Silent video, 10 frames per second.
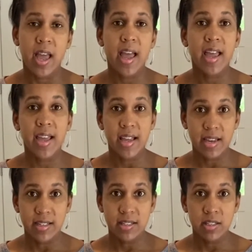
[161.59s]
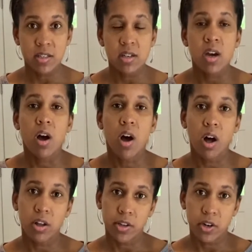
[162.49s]
and
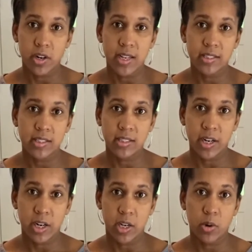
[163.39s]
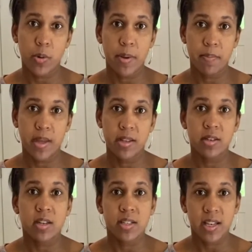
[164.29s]
all your necessary equipment
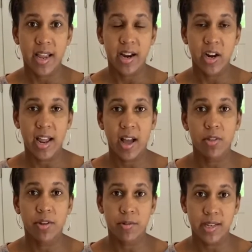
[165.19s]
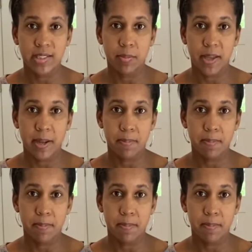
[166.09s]
to carry out the recipe.